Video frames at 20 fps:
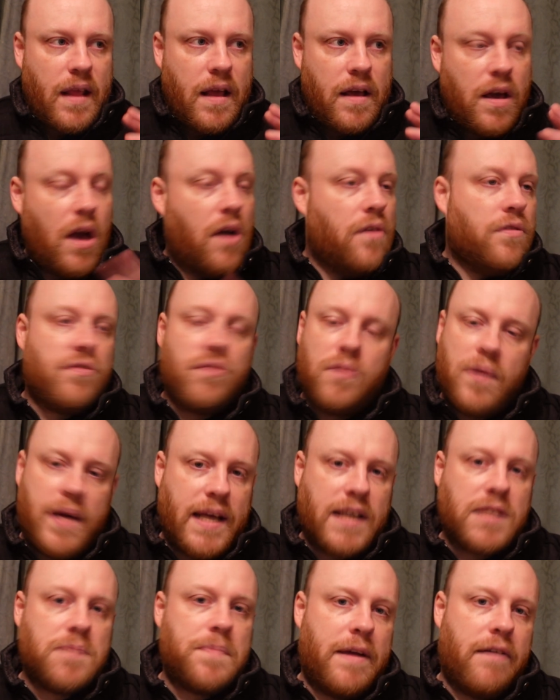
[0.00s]
go through an
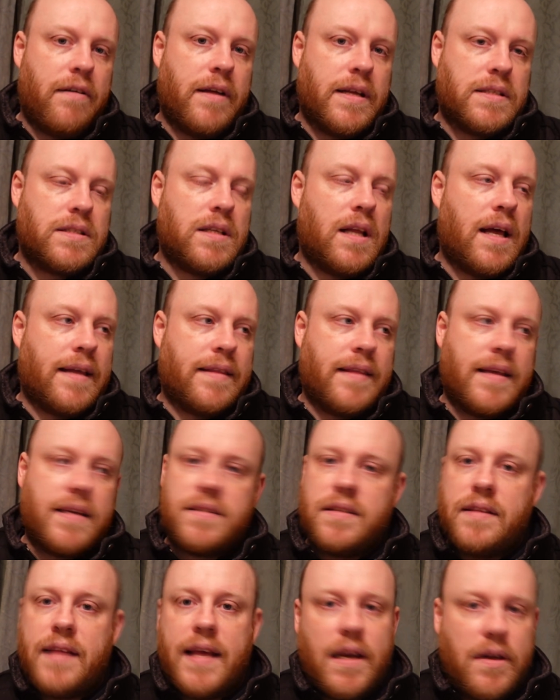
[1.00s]
experience like
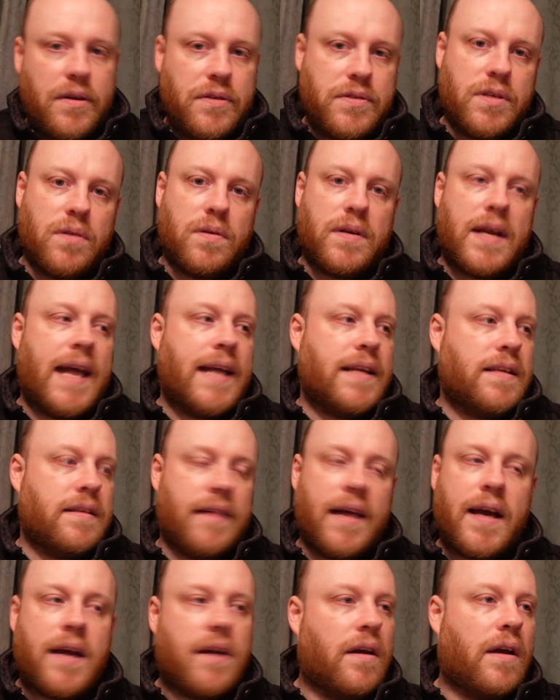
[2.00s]
this and they lose your data,
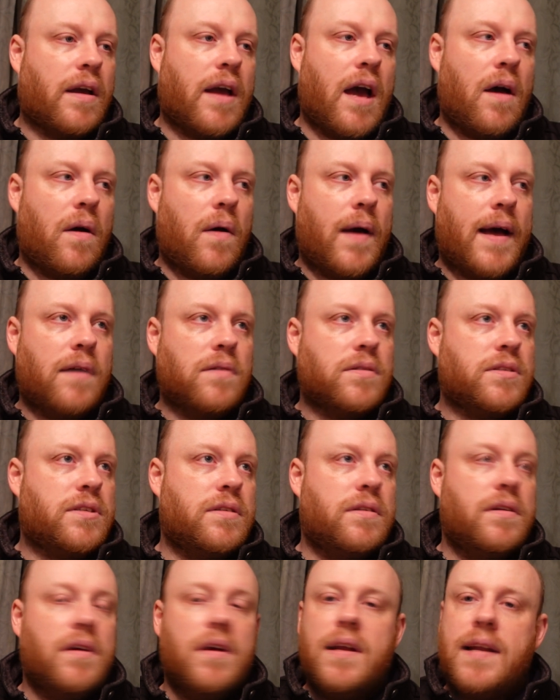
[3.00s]
that could go out
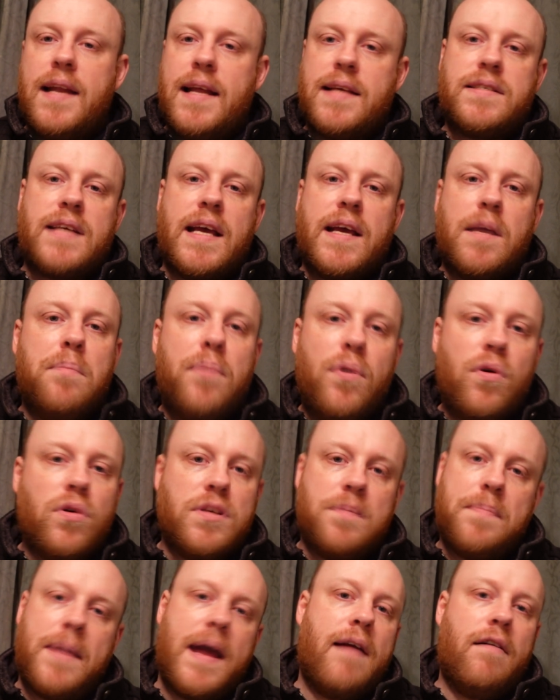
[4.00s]
to, let's say you bought
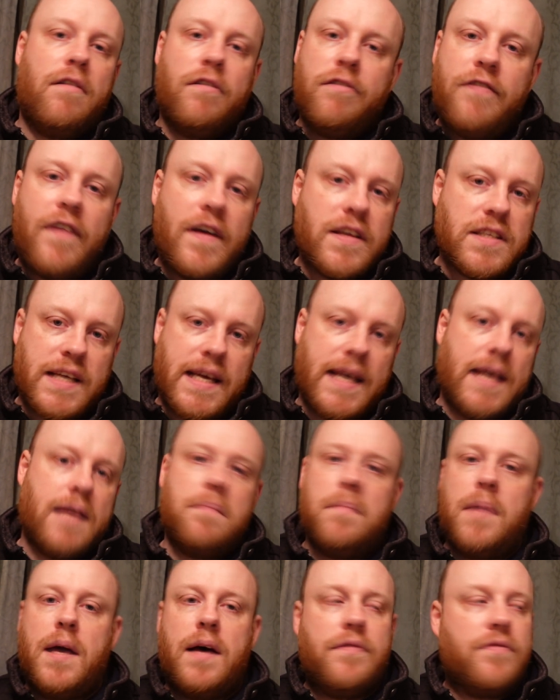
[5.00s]
a pair of fuzzy
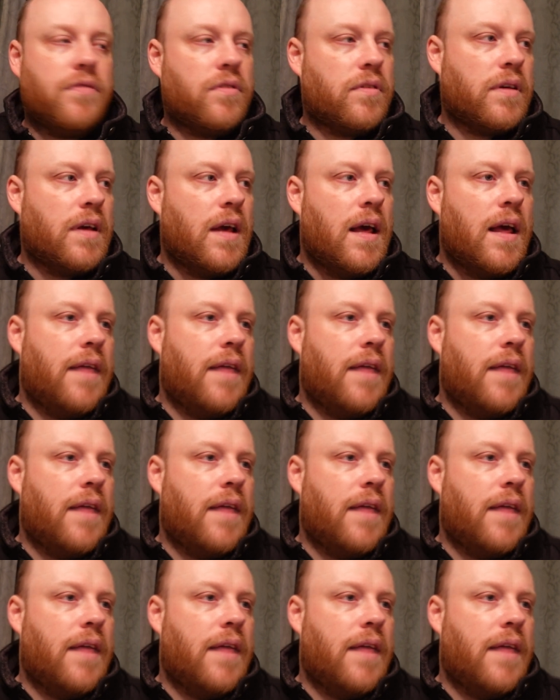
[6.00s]
earmuffs,